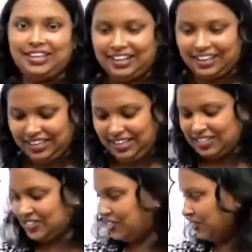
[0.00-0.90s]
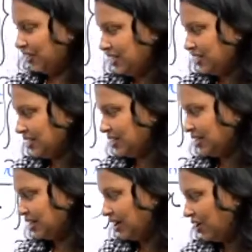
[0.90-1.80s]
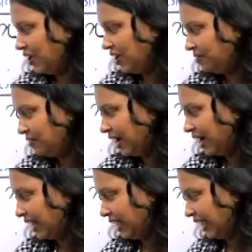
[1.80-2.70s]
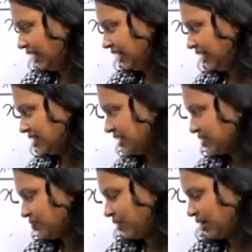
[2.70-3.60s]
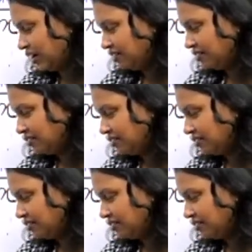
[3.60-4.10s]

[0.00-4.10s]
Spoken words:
Clear? So this whole part I can take it as 1 now.